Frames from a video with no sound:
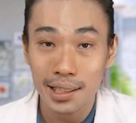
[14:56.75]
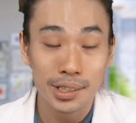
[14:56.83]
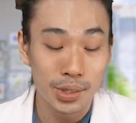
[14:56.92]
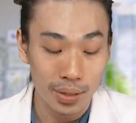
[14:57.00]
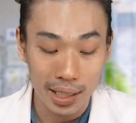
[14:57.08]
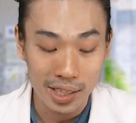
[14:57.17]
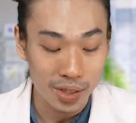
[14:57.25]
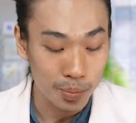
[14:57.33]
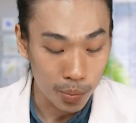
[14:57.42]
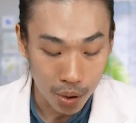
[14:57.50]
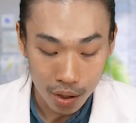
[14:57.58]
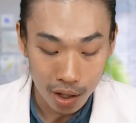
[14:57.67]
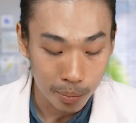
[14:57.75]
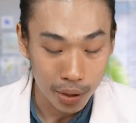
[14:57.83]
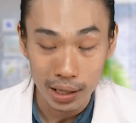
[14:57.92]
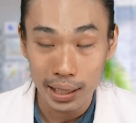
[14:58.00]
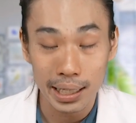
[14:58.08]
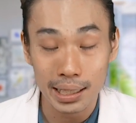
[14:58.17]
so it's more
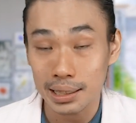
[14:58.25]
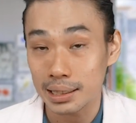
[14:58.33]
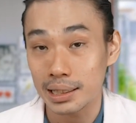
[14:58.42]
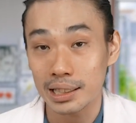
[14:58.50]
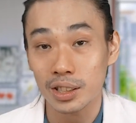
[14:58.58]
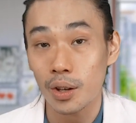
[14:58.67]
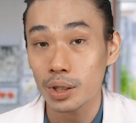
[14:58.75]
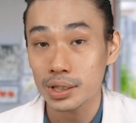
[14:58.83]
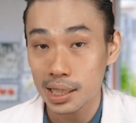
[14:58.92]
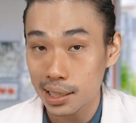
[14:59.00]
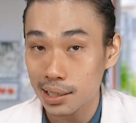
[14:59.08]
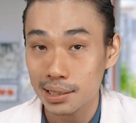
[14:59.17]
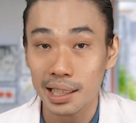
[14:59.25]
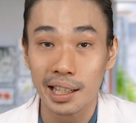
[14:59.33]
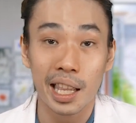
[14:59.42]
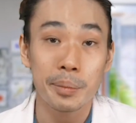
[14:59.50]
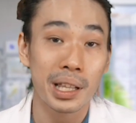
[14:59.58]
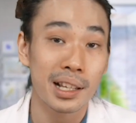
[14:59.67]
about like the toxic, the
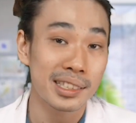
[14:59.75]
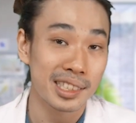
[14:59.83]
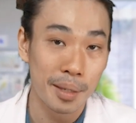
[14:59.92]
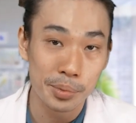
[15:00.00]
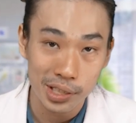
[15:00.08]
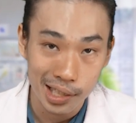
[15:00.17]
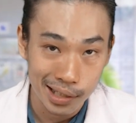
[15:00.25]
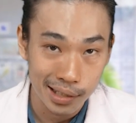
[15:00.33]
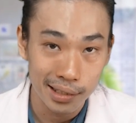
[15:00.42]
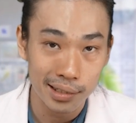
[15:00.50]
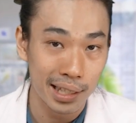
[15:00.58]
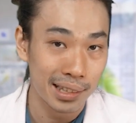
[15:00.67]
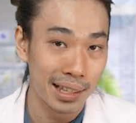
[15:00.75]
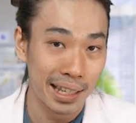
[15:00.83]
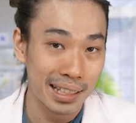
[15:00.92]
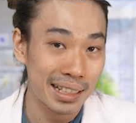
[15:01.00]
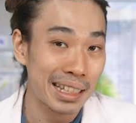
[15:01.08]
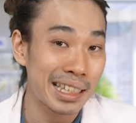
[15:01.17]
chemical substance that
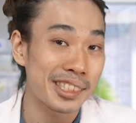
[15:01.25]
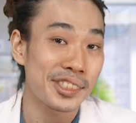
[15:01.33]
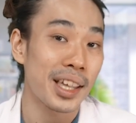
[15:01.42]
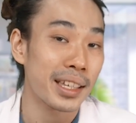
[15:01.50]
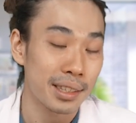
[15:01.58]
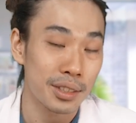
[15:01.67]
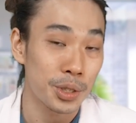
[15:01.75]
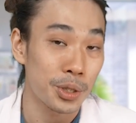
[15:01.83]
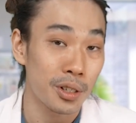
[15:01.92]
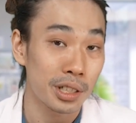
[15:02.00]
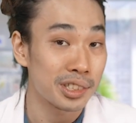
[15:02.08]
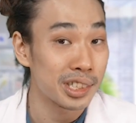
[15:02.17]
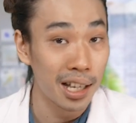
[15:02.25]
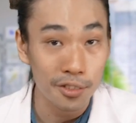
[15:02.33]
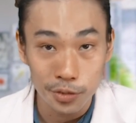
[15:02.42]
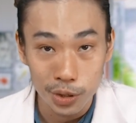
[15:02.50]
like inside your junk